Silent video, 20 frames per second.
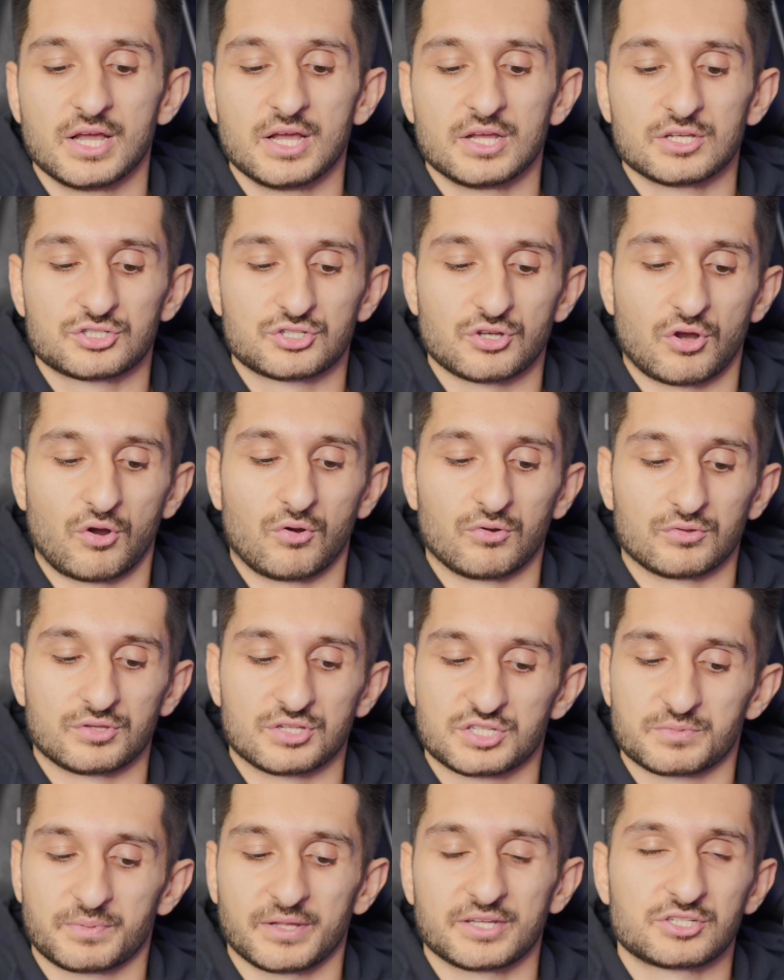So the
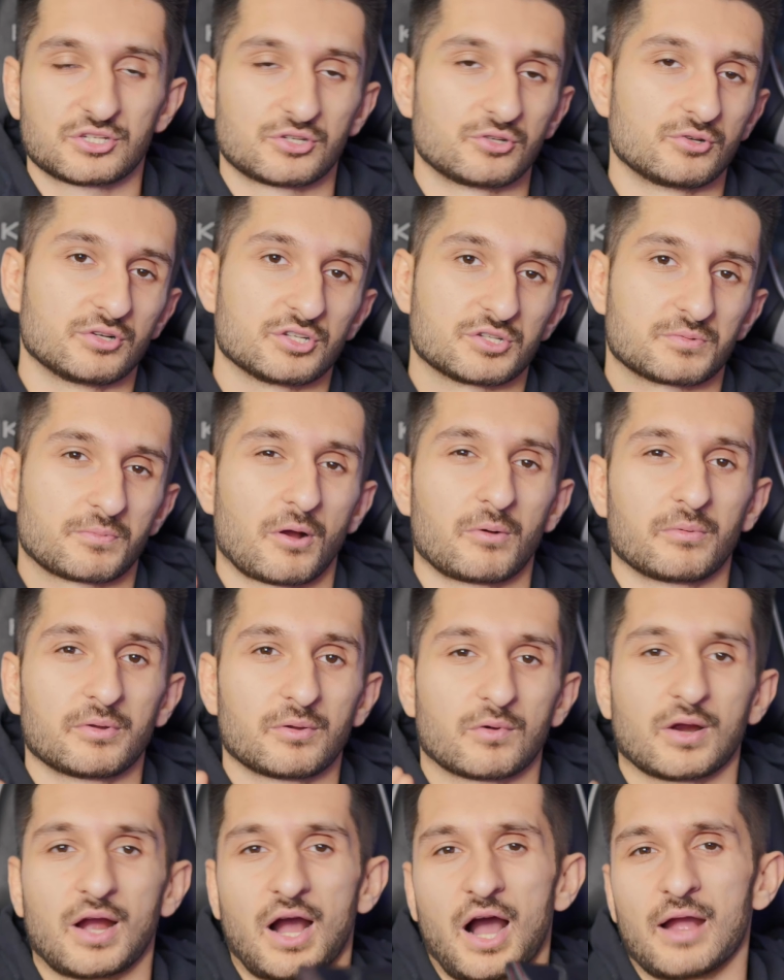split 2 is probably
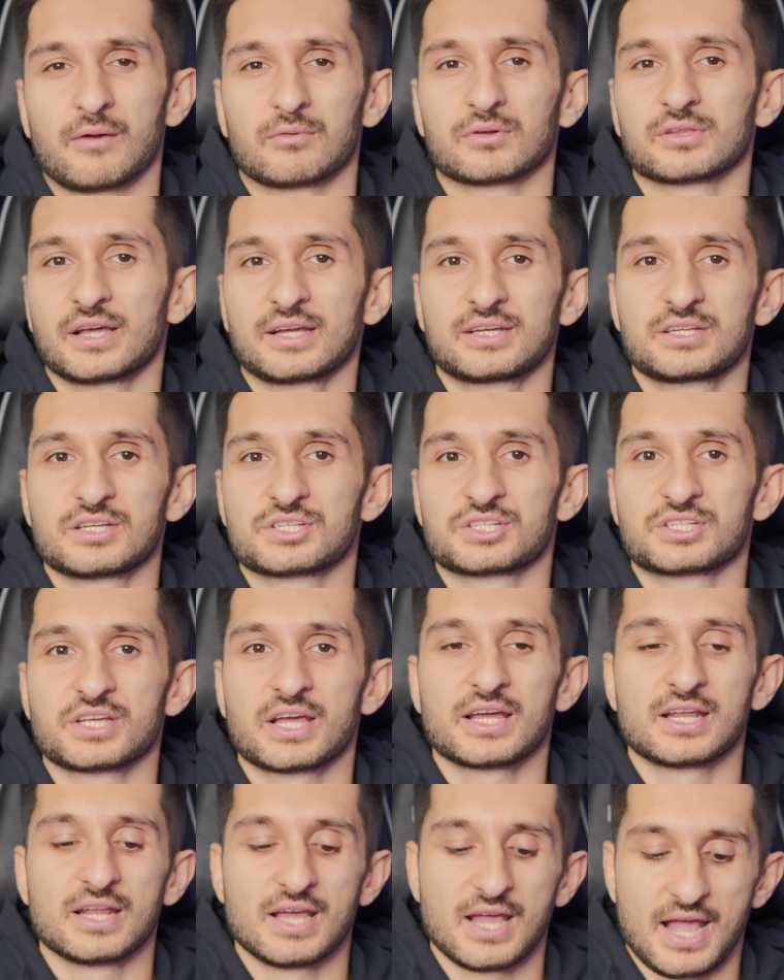where I would like to
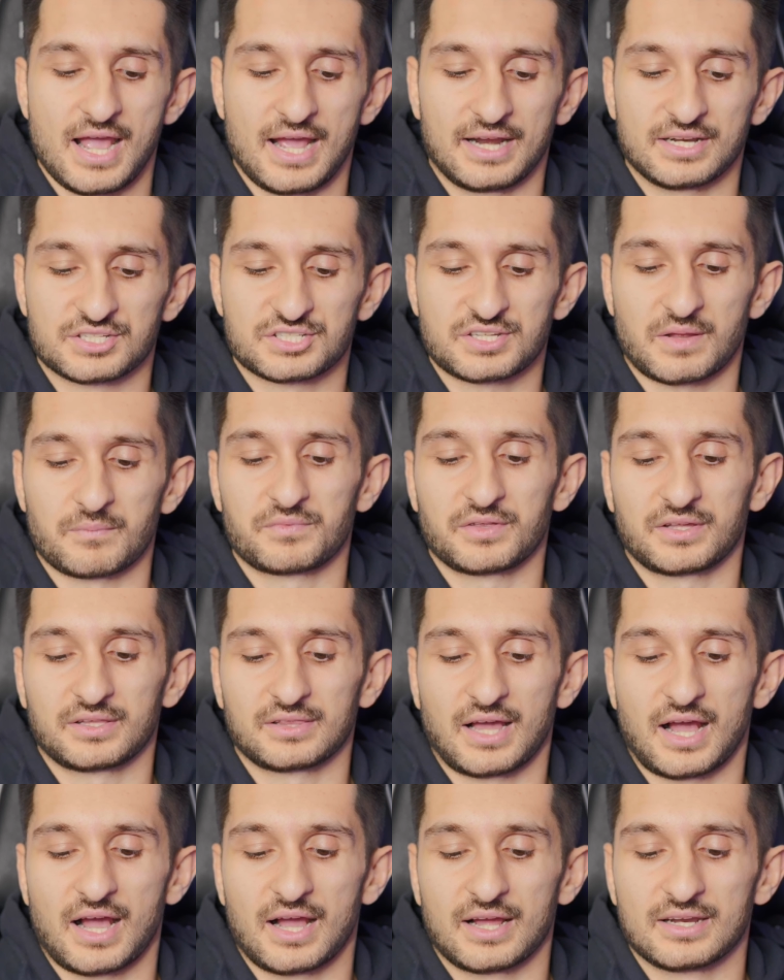sit, and is something
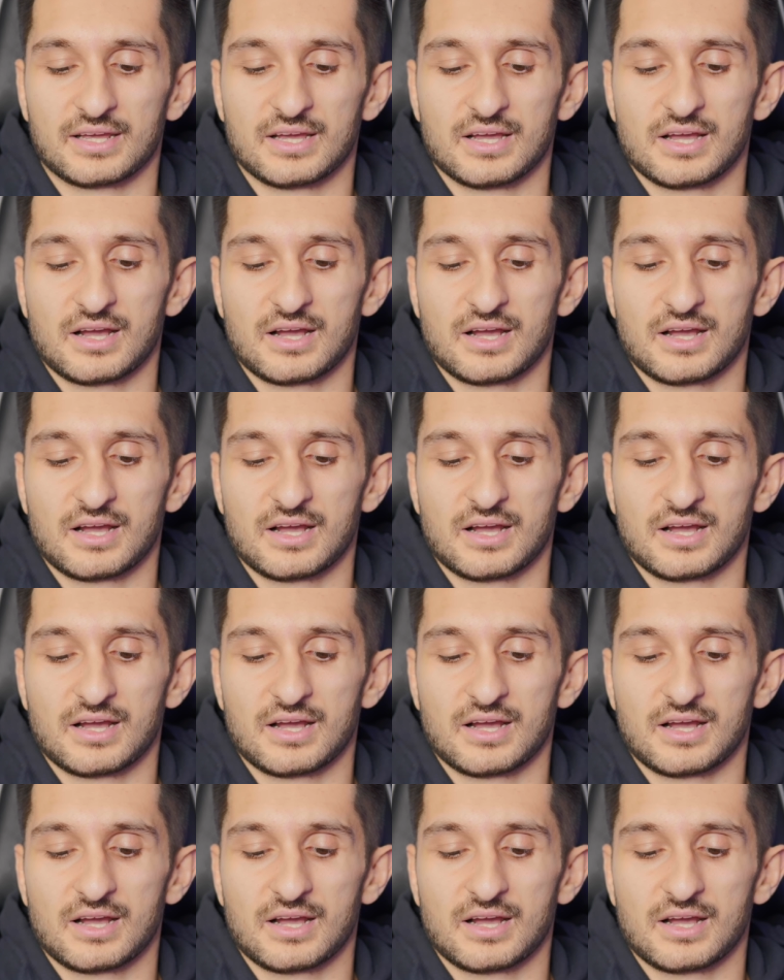that